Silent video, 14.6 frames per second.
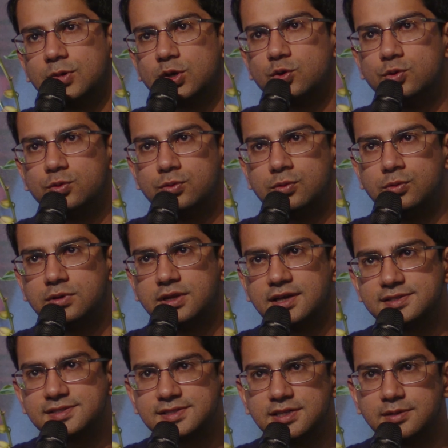Who
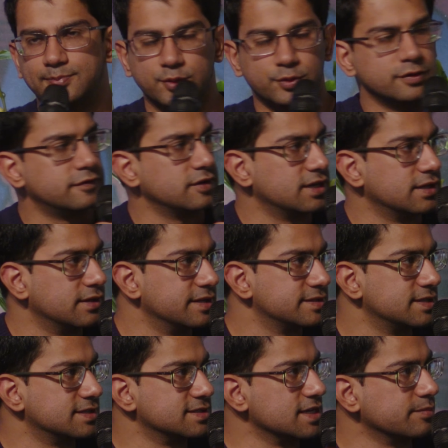does the proving in this
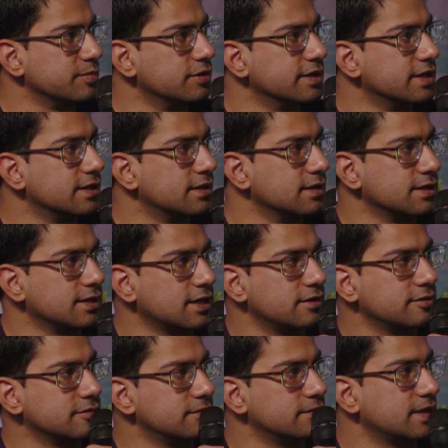example, and
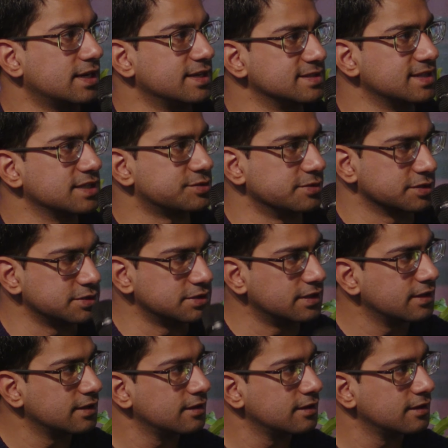how kind of is that structured?